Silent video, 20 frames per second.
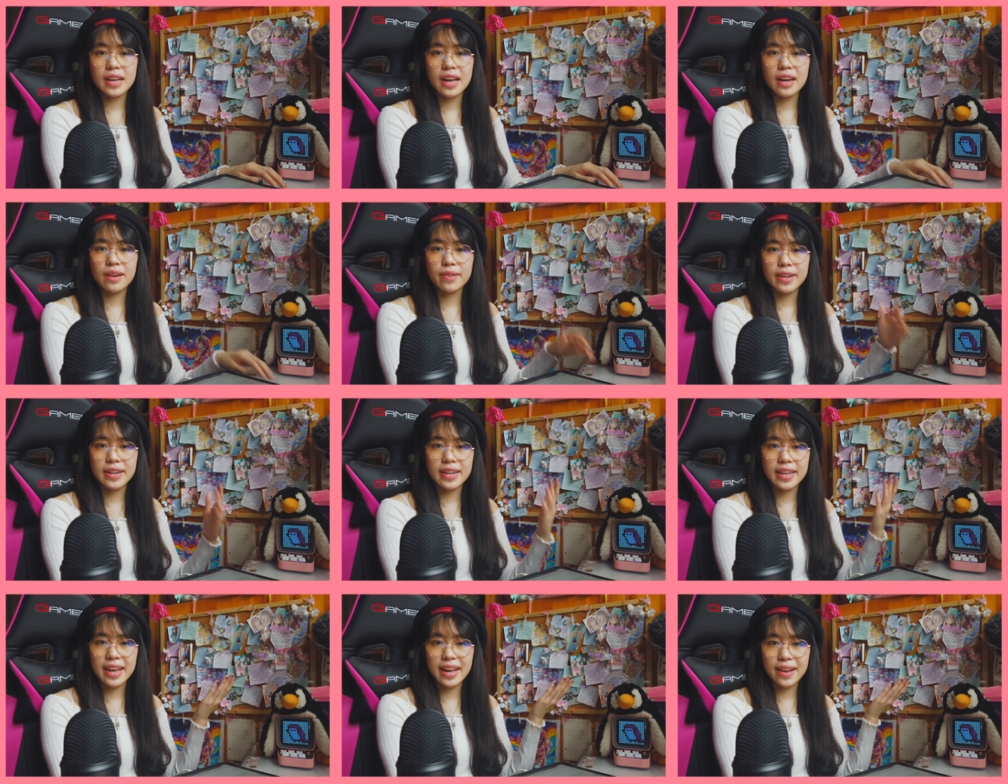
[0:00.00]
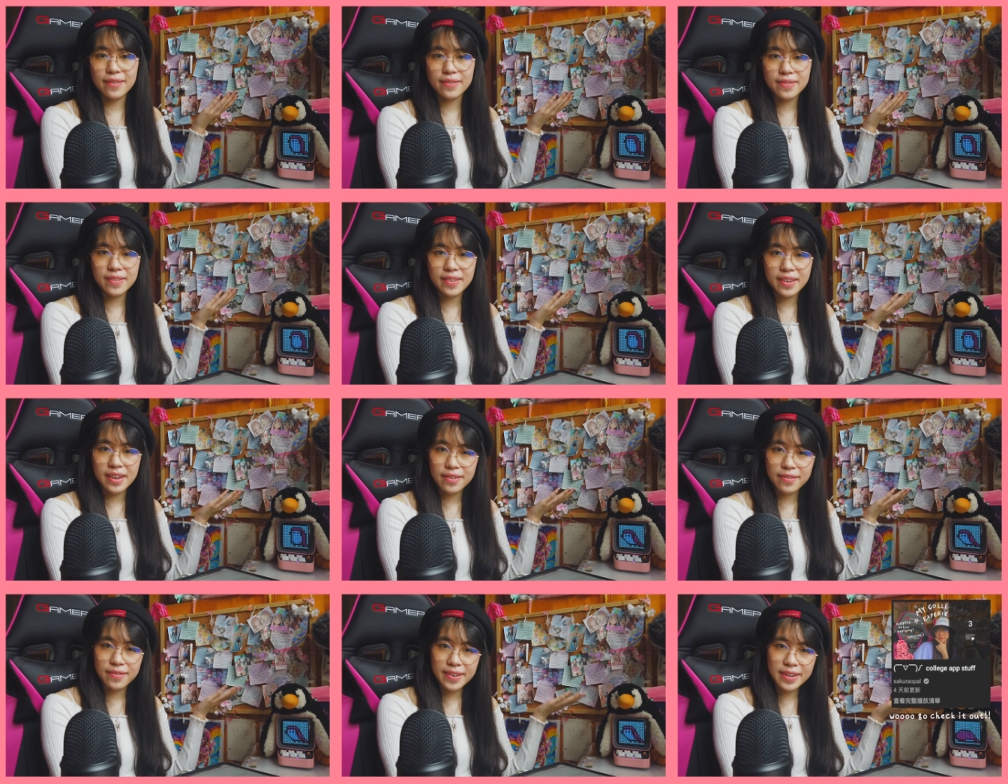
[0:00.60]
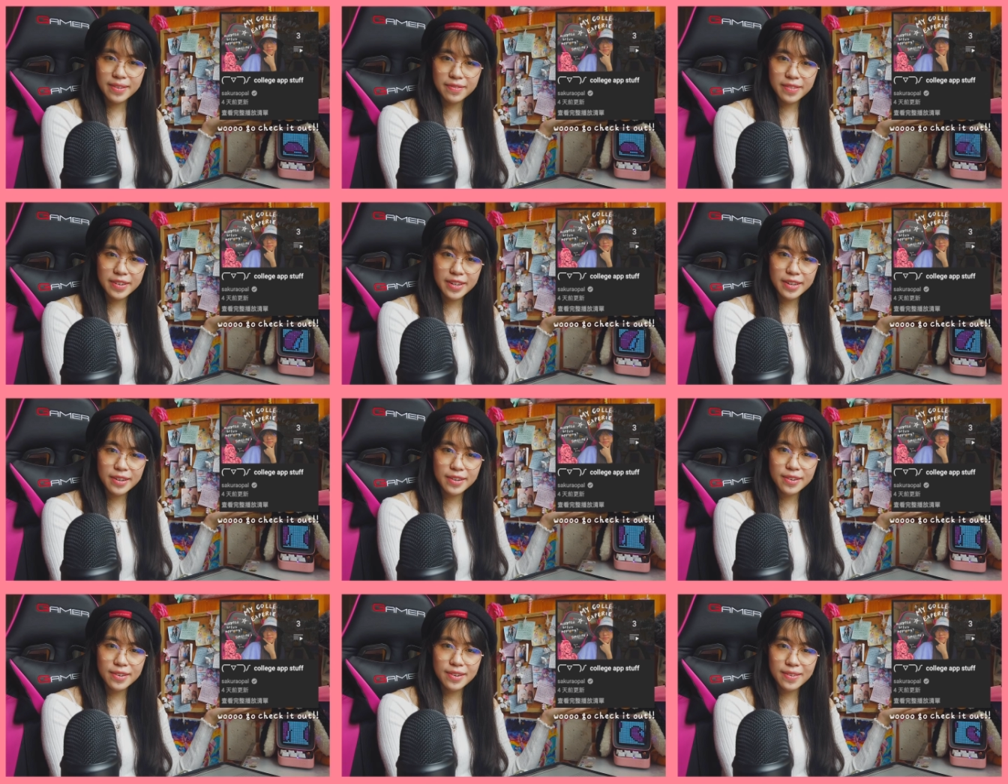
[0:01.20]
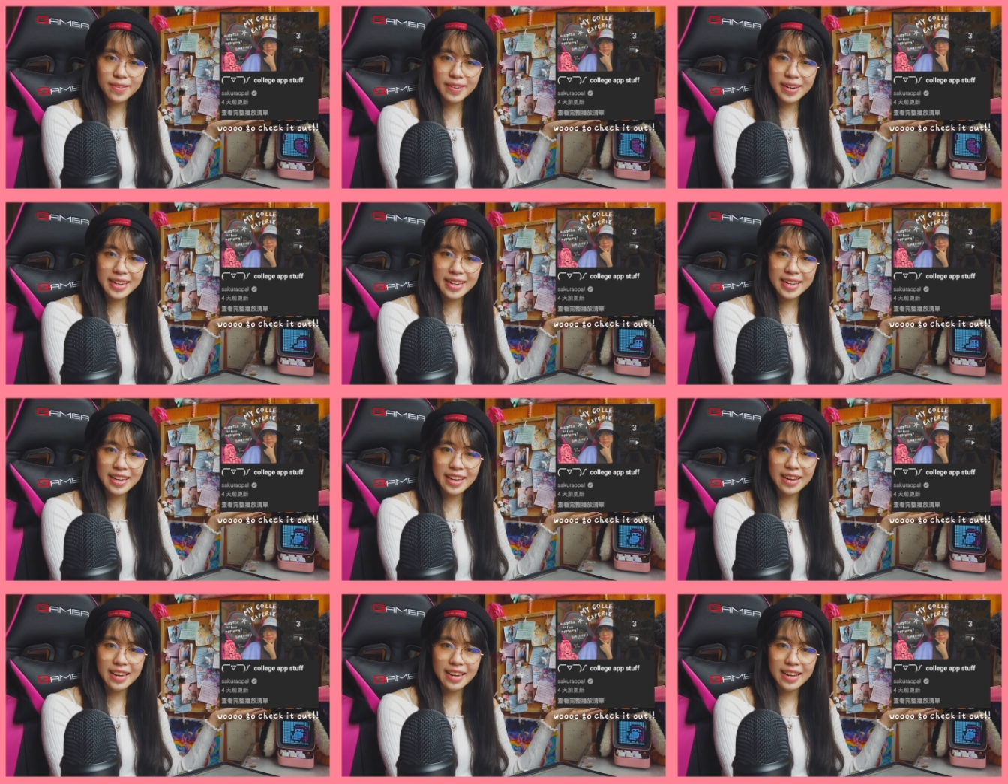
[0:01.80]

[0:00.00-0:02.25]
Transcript: I already have one video already,